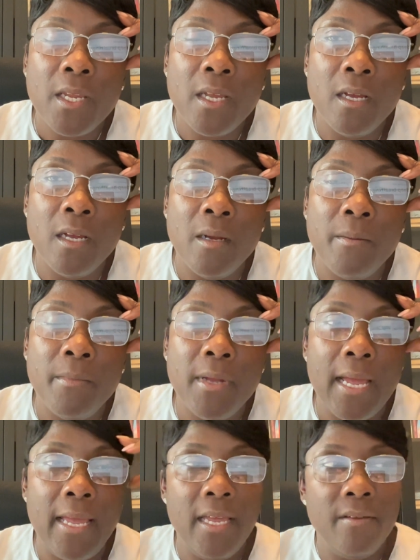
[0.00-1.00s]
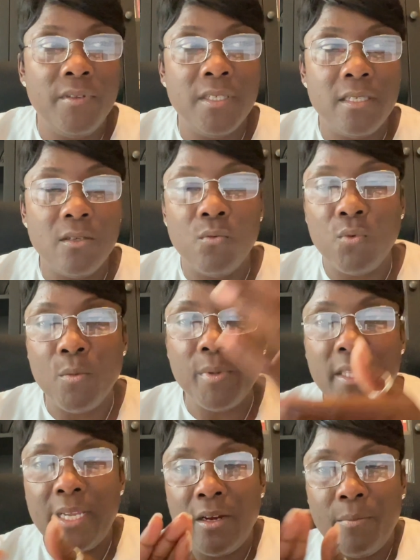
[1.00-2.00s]
I have this
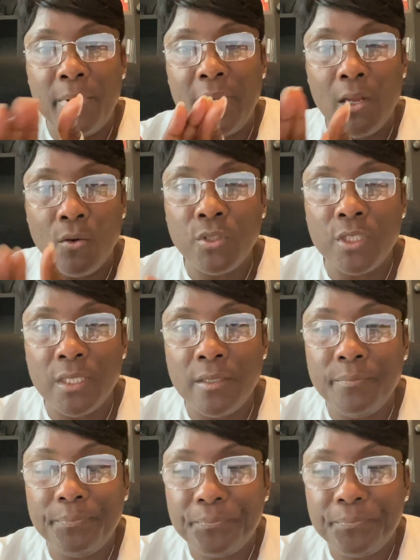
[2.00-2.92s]
aromatherapy lotion.